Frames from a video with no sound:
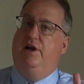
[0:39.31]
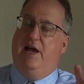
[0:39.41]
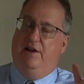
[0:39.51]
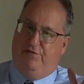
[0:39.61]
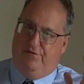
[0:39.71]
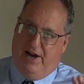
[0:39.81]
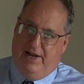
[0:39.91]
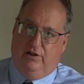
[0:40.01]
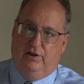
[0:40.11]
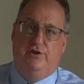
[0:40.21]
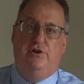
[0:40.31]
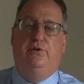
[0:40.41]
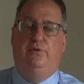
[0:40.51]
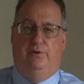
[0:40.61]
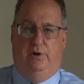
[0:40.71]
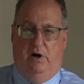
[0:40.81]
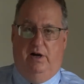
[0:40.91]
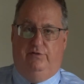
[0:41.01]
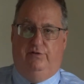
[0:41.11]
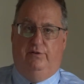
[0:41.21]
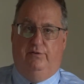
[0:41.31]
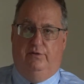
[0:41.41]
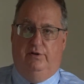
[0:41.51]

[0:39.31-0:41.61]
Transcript: and file a new lawsuit.